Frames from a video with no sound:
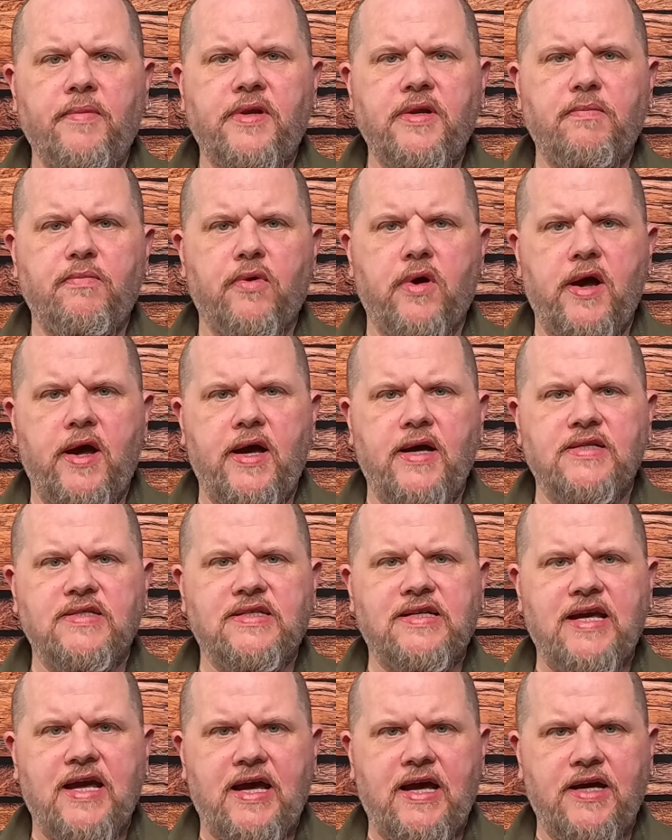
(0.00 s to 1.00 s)
to Brad's
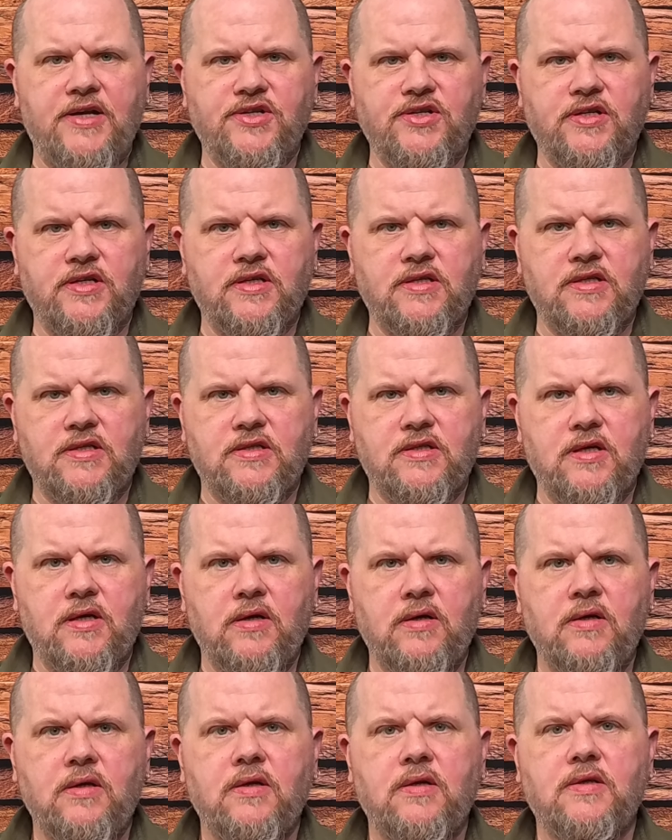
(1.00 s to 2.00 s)
Gadgets.
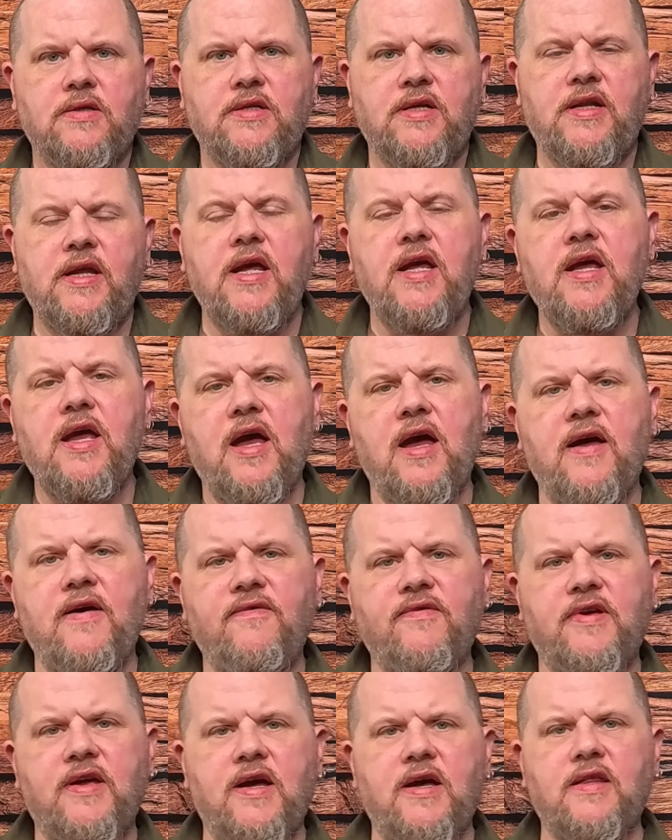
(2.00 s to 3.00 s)
Today
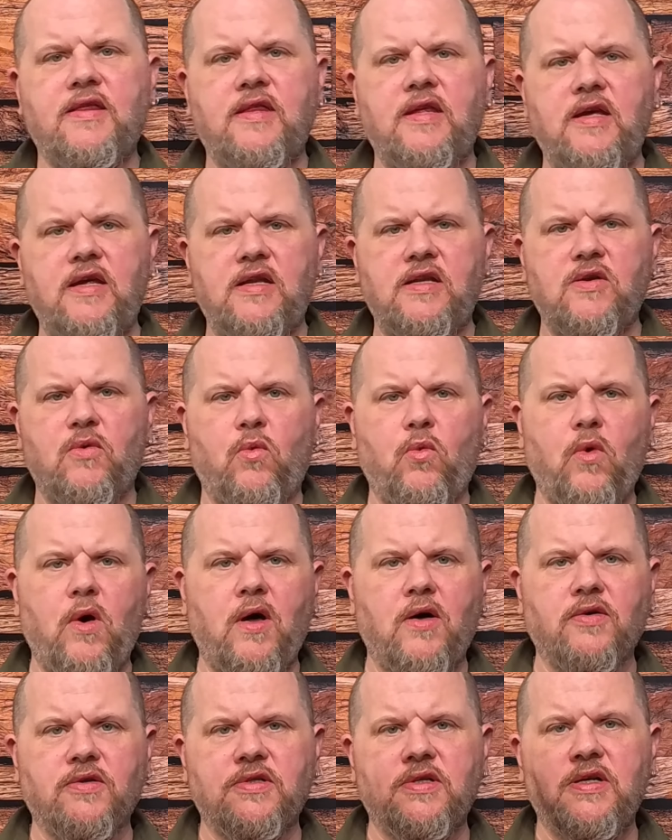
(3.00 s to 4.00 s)
I've got the
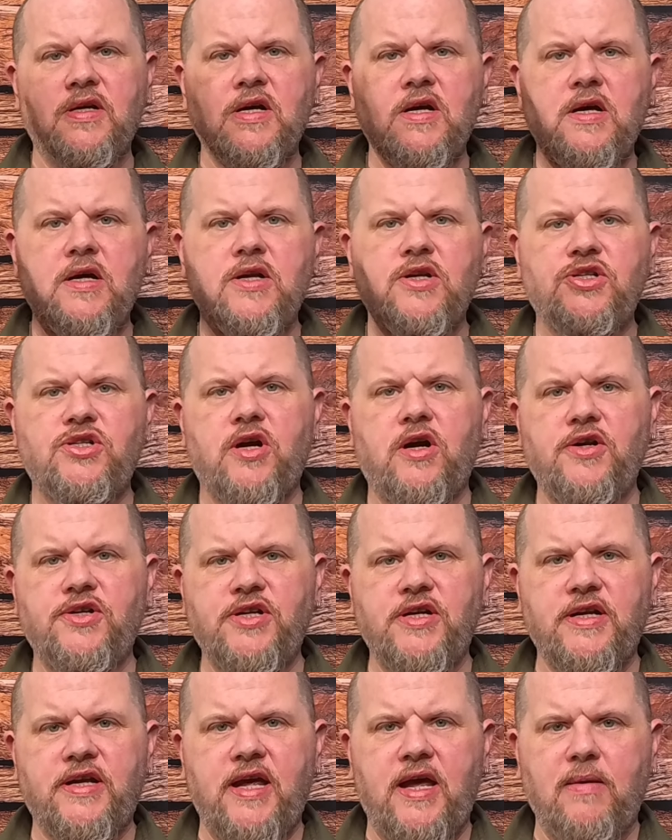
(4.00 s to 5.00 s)
Dewalt
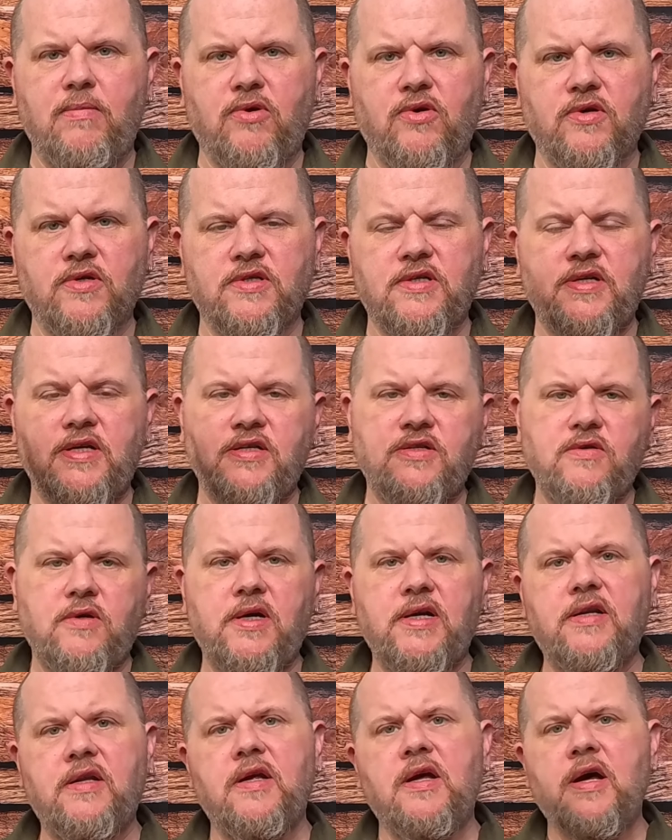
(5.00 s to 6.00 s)
charging cables. That's
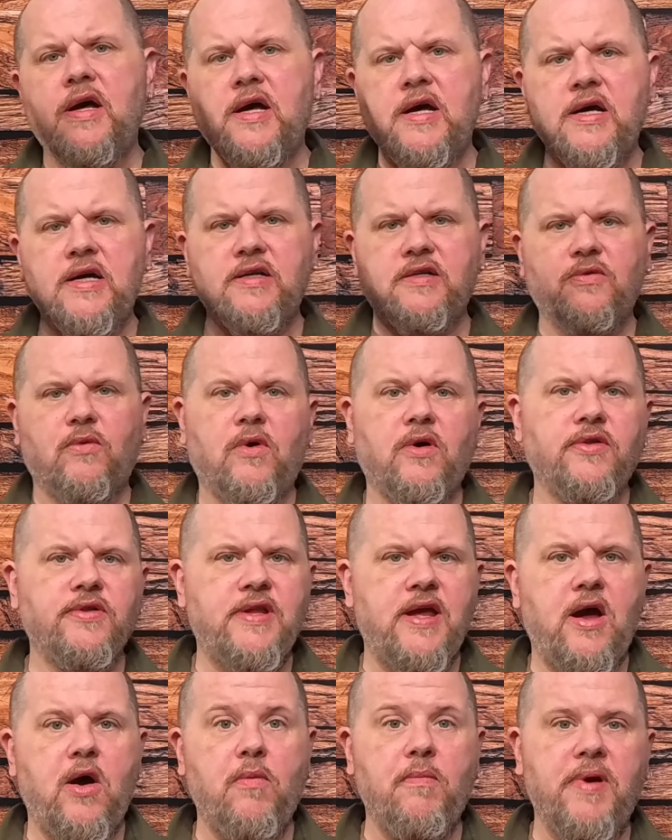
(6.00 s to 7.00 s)
right, Dewalt
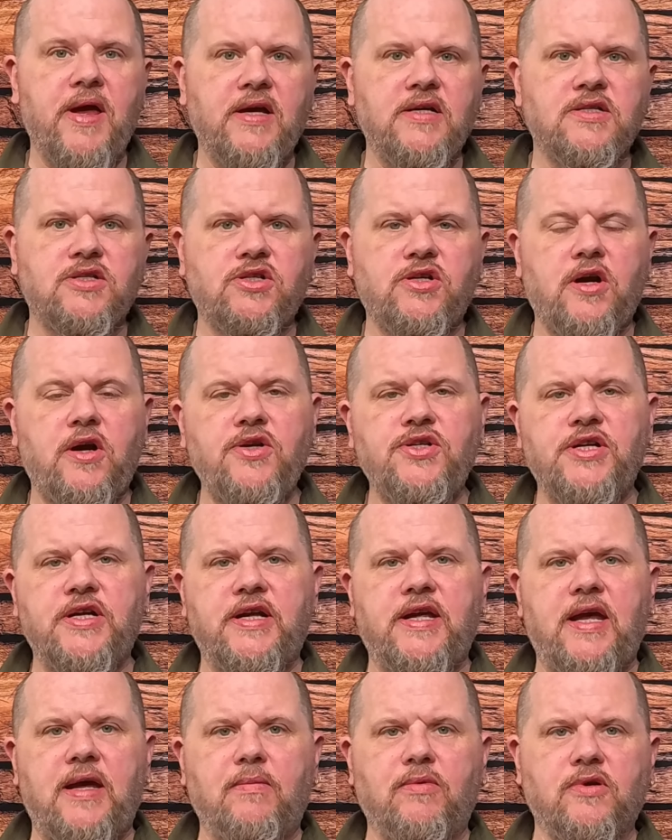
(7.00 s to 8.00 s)
now makes charging
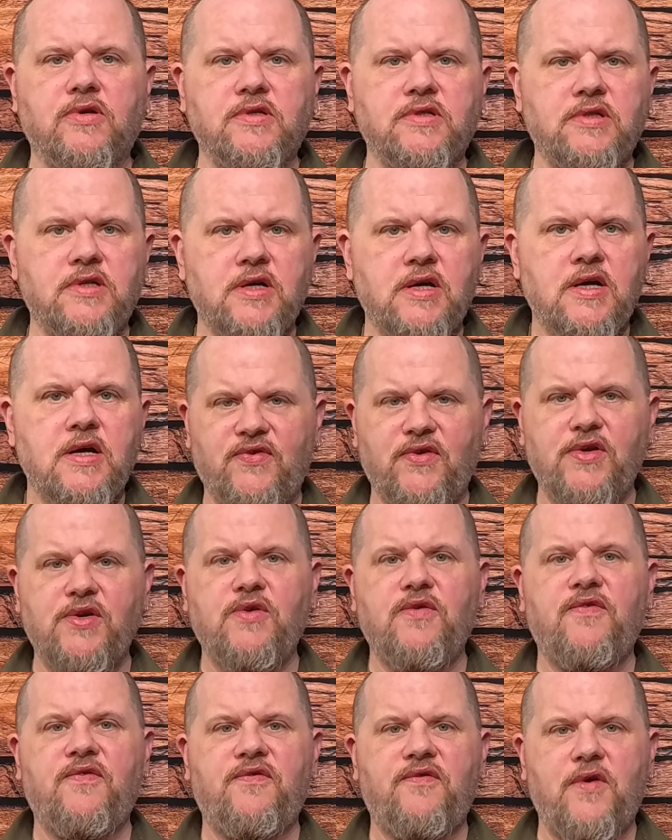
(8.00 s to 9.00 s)
cables for
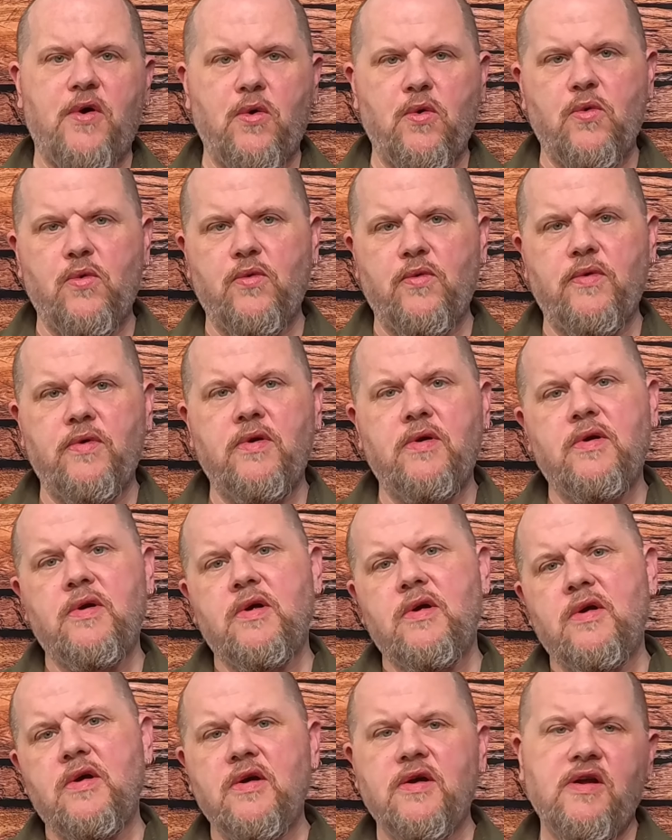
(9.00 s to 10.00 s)
your phone
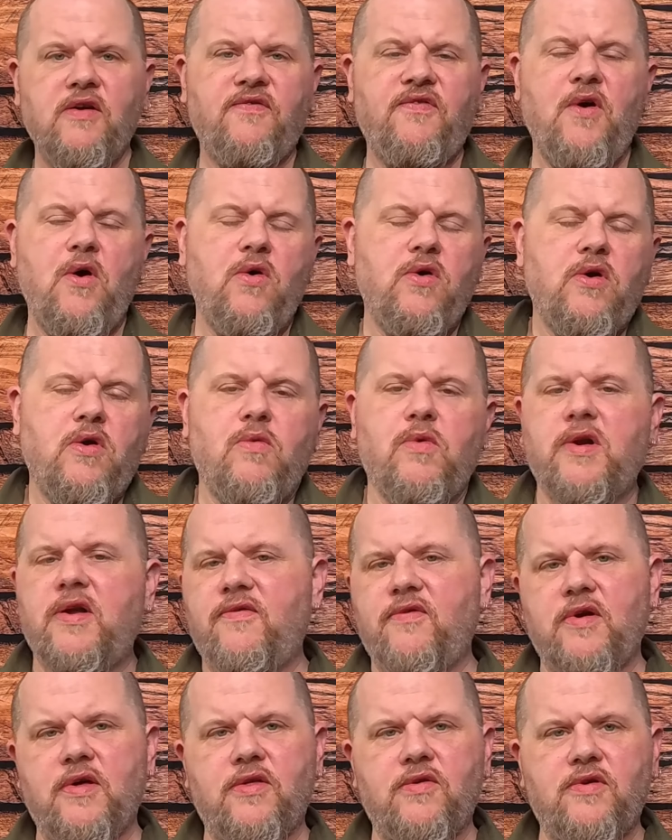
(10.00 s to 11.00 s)
or
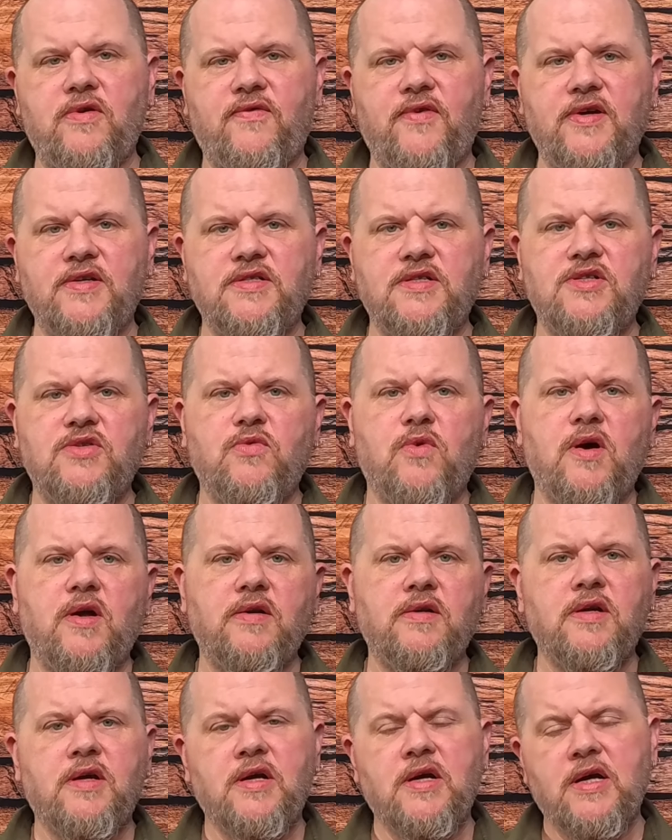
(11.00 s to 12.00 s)
whatever other devices you
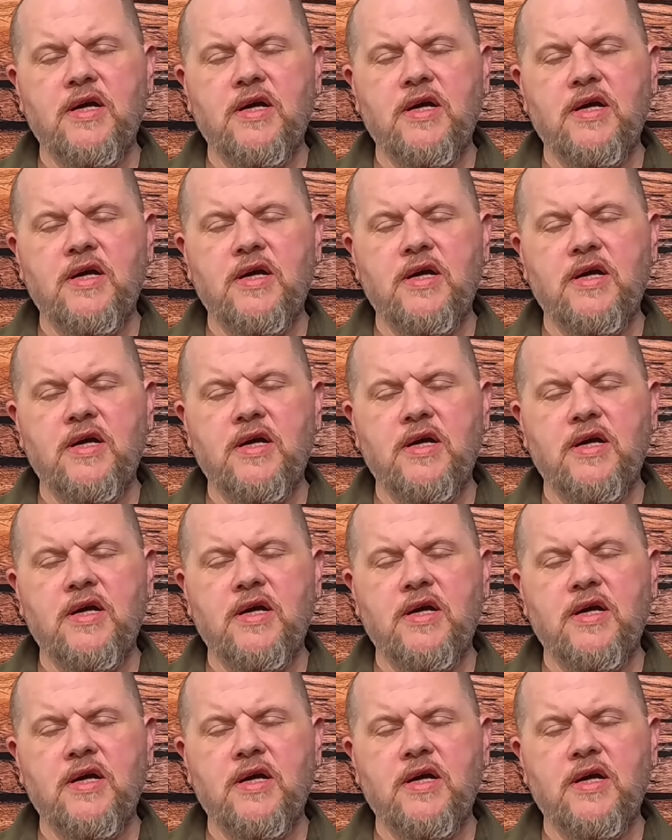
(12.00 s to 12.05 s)
want.